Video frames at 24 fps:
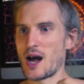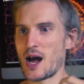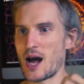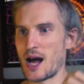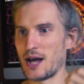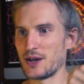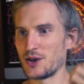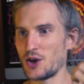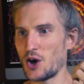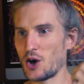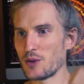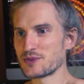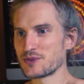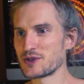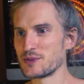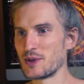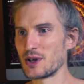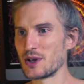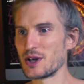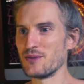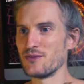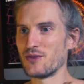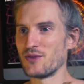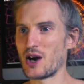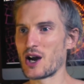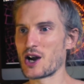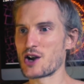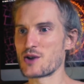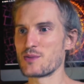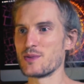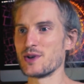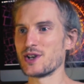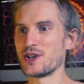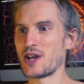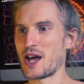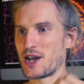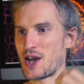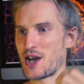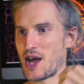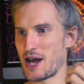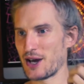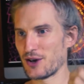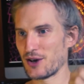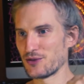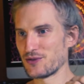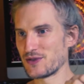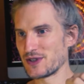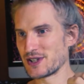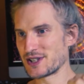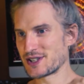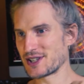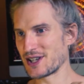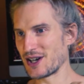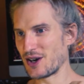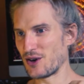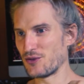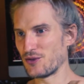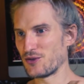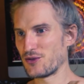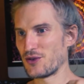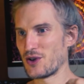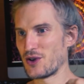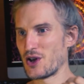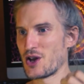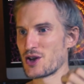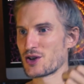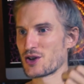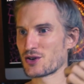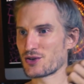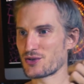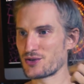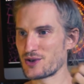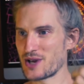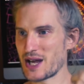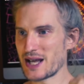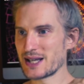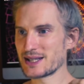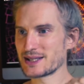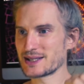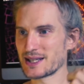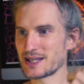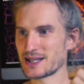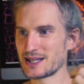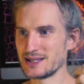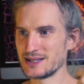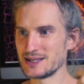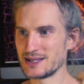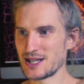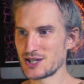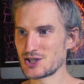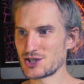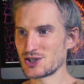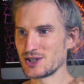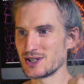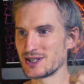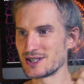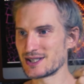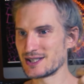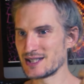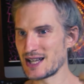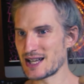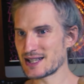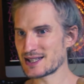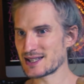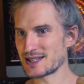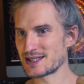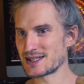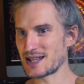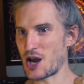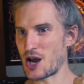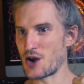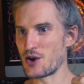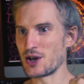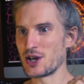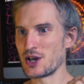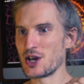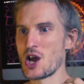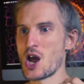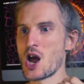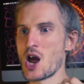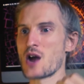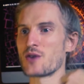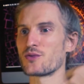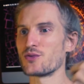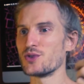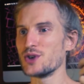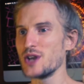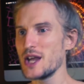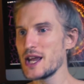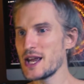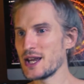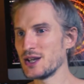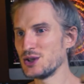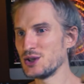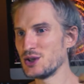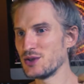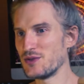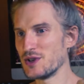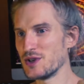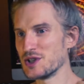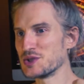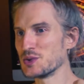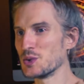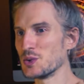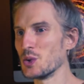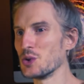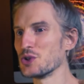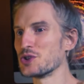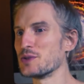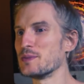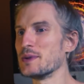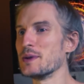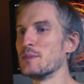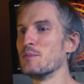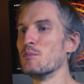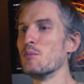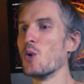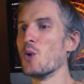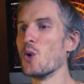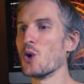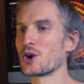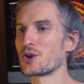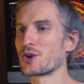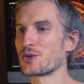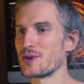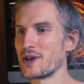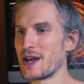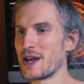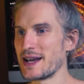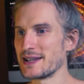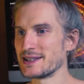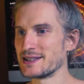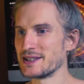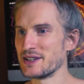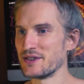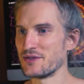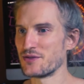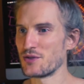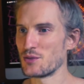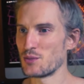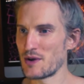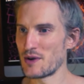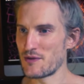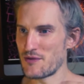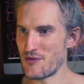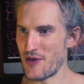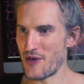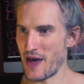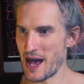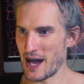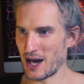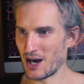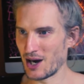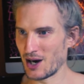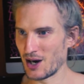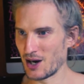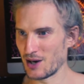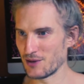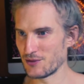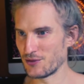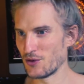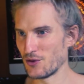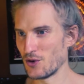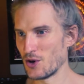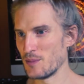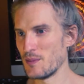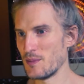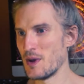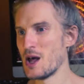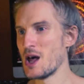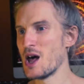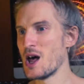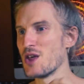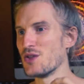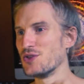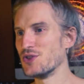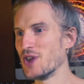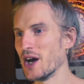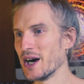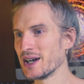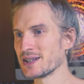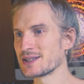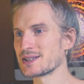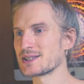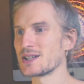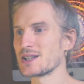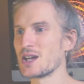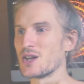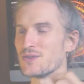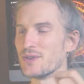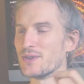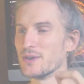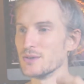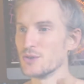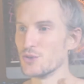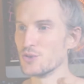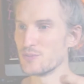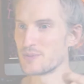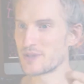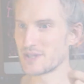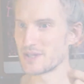An optimal environment and healthy self creates the conditions necessary for an individual to be more creative with their art form. Thus, the loop